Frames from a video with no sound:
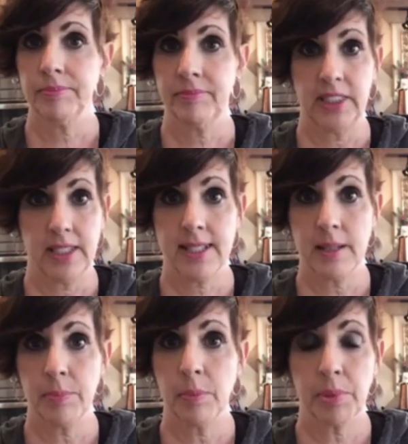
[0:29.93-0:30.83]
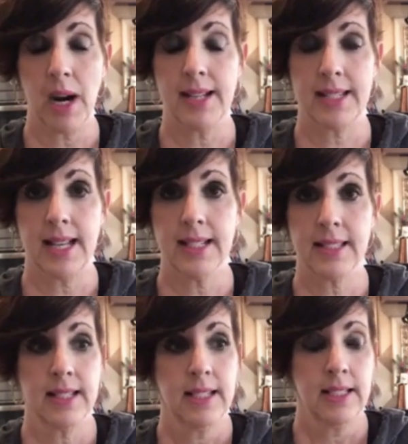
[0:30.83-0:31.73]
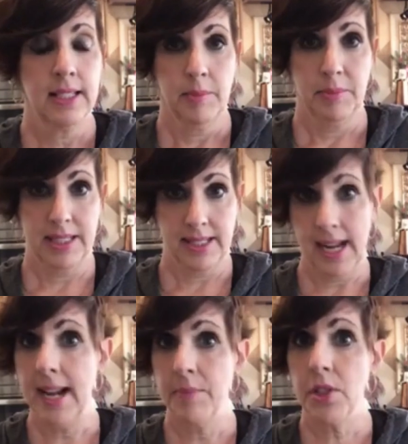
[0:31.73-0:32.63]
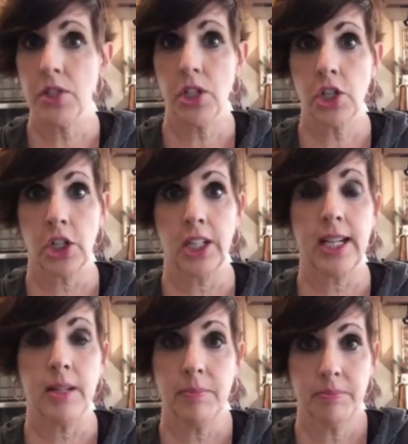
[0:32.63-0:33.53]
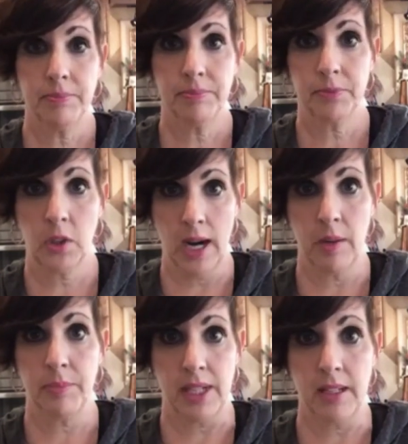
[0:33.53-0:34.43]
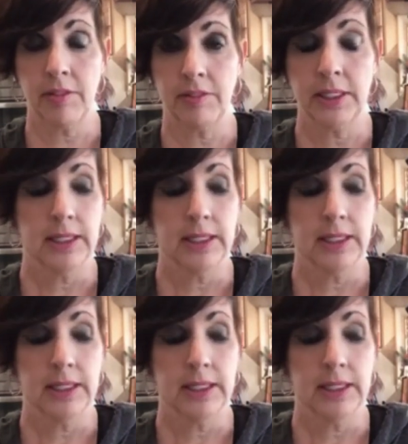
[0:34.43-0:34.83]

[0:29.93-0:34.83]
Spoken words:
very simple process. But today I'm using turkey ground beef.